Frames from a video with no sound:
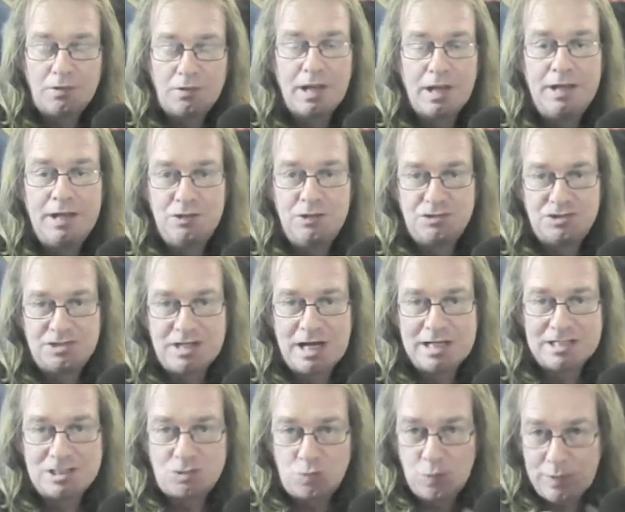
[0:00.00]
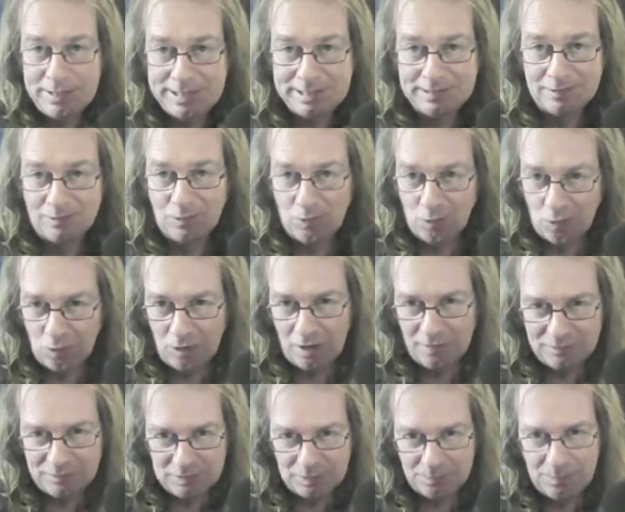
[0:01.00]
and you'd start sweating all over
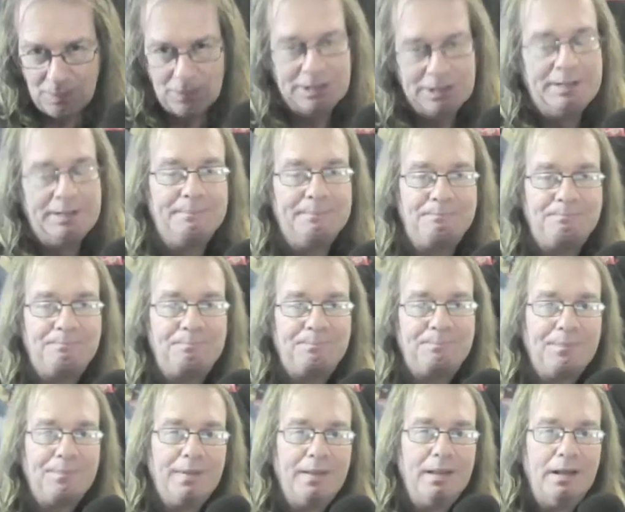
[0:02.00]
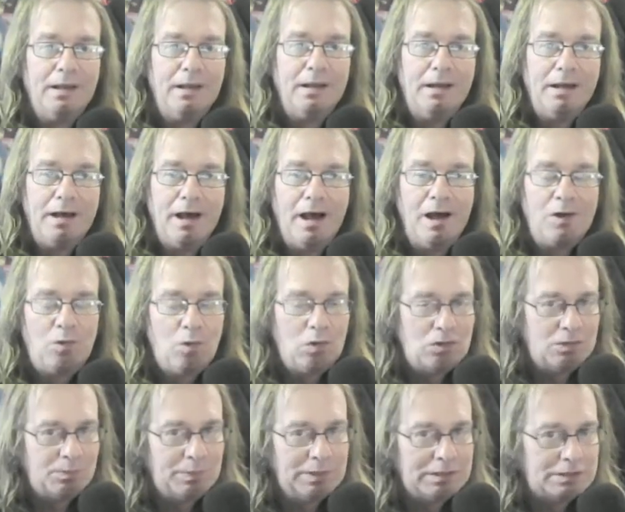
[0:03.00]
your body. A
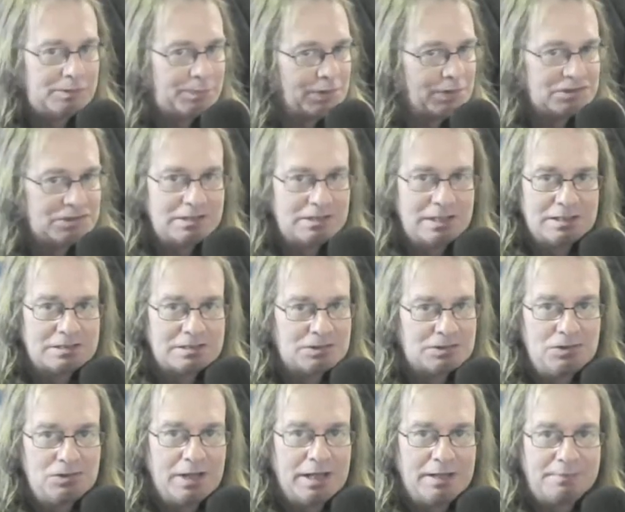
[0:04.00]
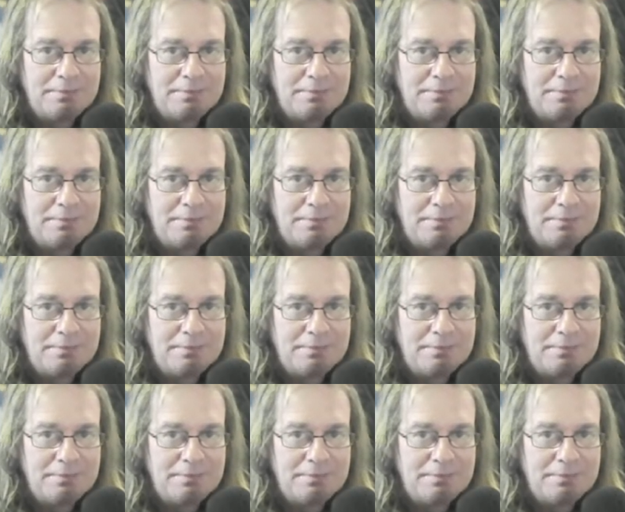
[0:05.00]
quadriplegic person doesn't do that.